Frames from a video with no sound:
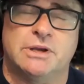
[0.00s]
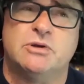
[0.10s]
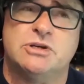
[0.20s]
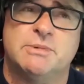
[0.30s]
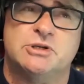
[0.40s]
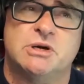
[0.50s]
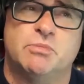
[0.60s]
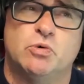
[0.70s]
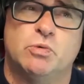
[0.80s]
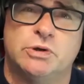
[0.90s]
not so much that
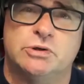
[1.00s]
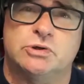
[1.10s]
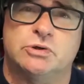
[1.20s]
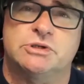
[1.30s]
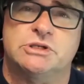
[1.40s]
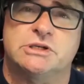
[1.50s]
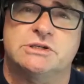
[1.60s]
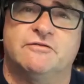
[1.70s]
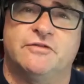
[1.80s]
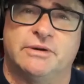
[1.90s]
Paul wouldn't do, it just
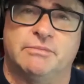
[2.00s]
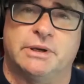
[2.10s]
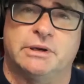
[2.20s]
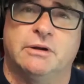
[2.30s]
doesn't fit me.